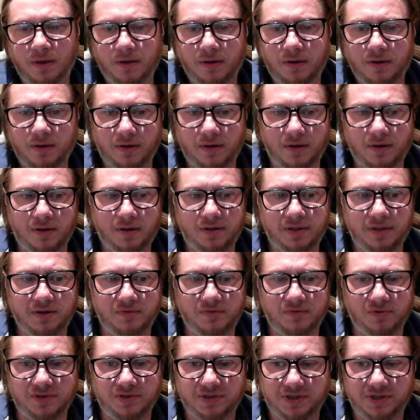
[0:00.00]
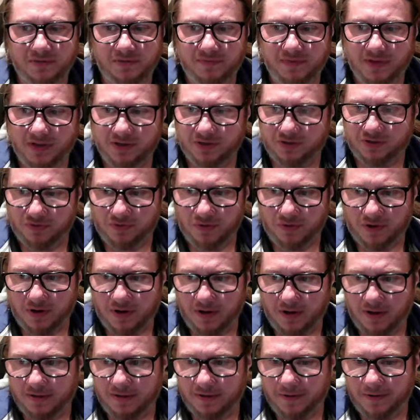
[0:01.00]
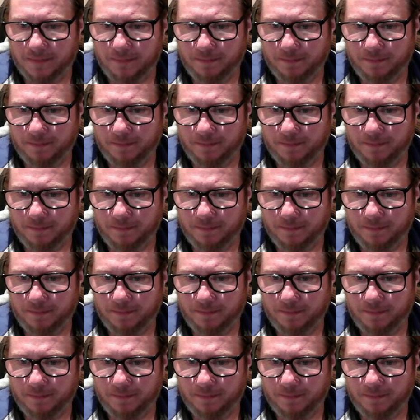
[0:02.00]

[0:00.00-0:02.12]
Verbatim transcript: Uh, and then we'll see if that's true or not.